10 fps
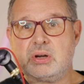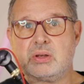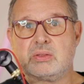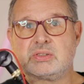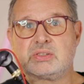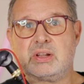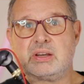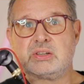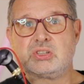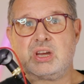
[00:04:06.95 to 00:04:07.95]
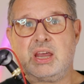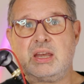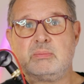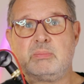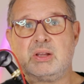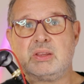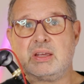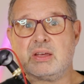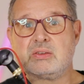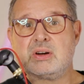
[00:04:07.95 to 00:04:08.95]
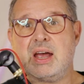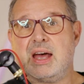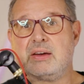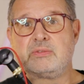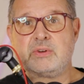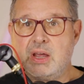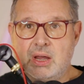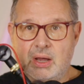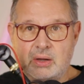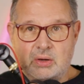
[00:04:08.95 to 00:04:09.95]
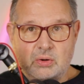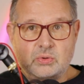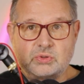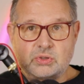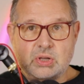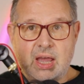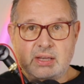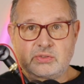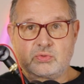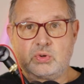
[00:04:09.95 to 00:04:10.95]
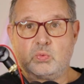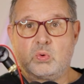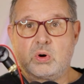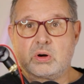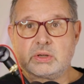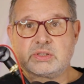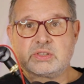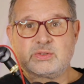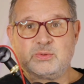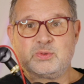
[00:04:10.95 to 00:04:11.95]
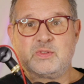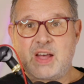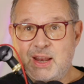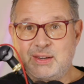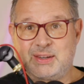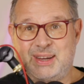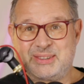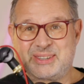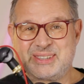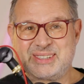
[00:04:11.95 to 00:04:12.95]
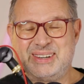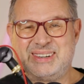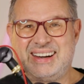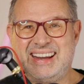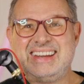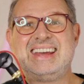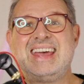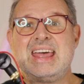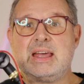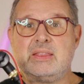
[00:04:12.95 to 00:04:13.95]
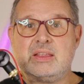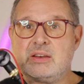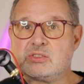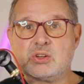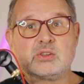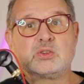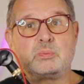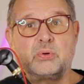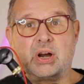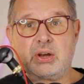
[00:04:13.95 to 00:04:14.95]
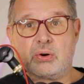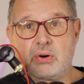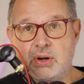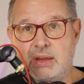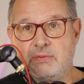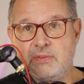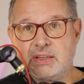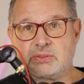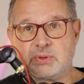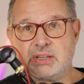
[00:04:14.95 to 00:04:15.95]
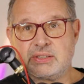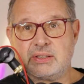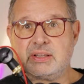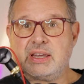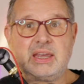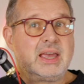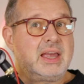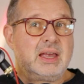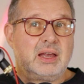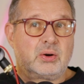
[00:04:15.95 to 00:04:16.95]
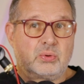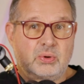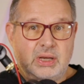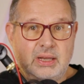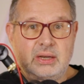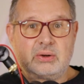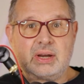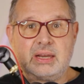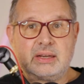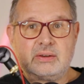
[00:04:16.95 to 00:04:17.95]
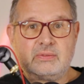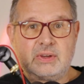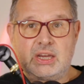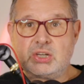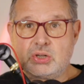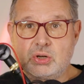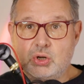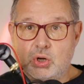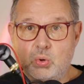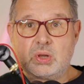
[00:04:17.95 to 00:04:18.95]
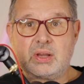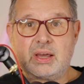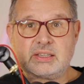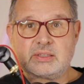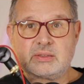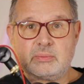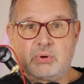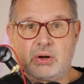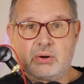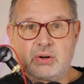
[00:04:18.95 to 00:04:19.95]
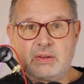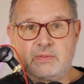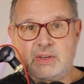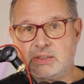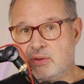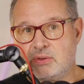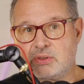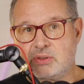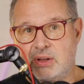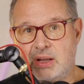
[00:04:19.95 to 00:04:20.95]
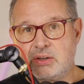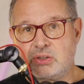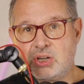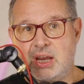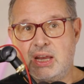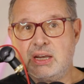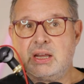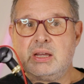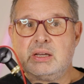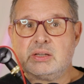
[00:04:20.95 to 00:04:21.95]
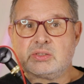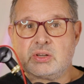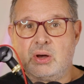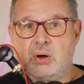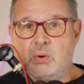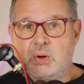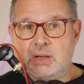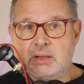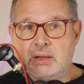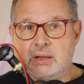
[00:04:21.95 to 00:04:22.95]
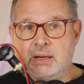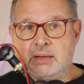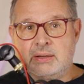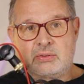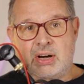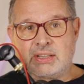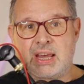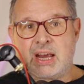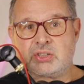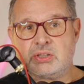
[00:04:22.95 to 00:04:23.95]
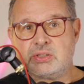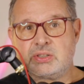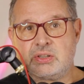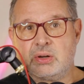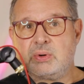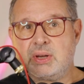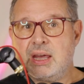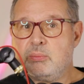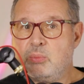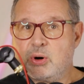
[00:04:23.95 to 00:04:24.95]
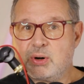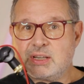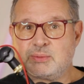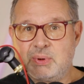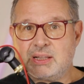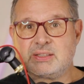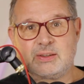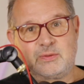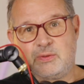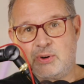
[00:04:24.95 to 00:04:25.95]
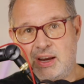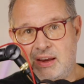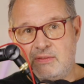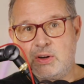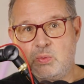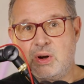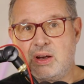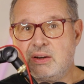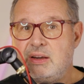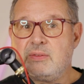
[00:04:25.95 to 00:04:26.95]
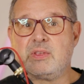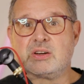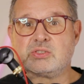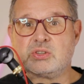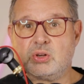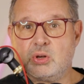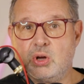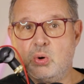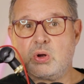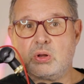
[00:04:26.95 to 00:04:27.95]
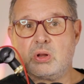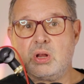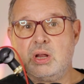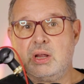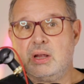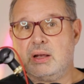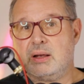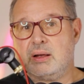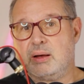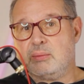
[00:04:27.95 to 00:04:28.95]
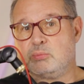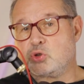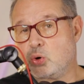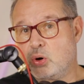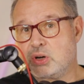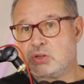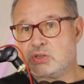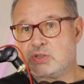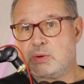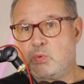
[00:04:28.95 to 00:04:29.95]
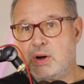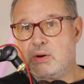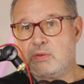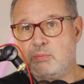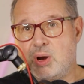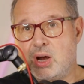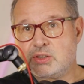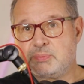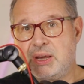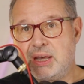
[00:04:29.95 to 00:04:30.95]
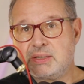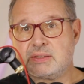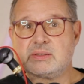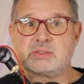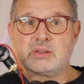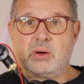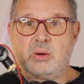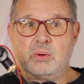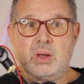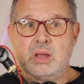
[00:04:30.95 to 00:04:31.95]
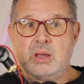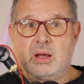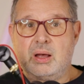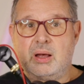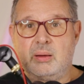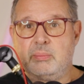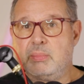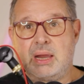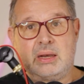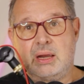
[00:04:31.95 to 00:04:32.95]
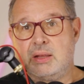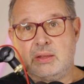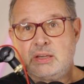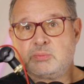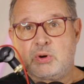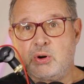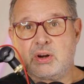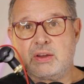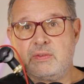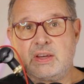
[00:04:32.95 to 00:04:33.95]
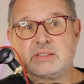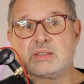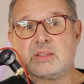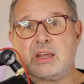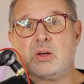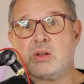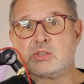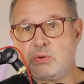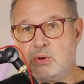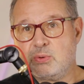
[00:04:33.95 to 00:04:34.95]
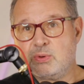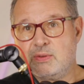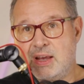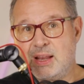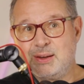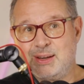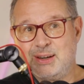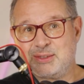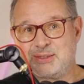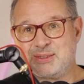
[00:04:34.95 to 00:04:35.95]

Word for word: on the Solana chain, but the other half goes as rewards to the validators, right? And then there's also priority fees recently, a really great innovation, localized priority fees on the Solana chain. So it transactions don't get more expensive for everyone if there's a local um, shortage somewhere of block space. So um, and, and these priority fees, they also go to the validators,